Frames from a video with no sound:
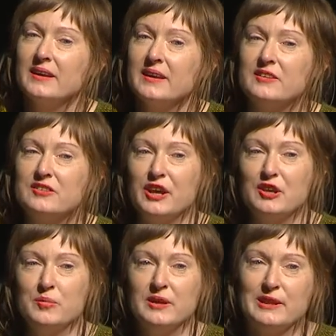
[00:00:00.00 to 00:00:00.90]
It's
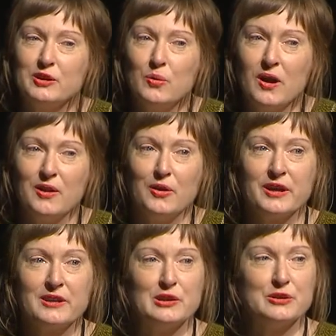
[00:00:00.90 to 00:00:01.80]
taken me a little while
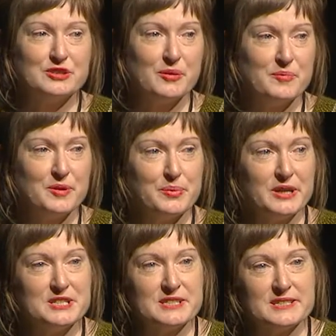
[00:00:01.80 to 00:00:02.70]
longer to lose some of my
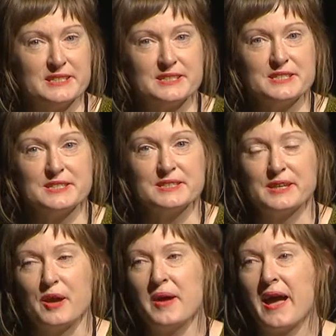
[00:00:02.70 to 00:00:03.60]
prejudices
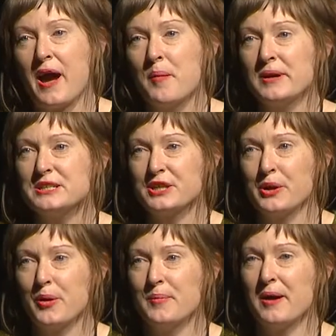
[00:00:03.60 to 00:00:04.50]
about how much I
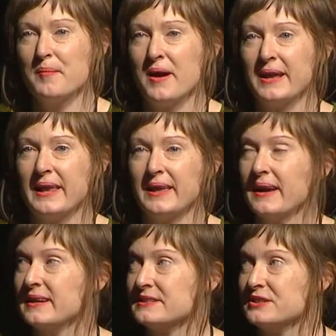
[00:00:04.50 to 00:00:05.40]
know about mining
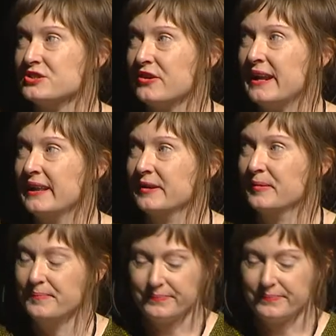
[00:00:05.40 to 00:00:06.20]
as an Australian.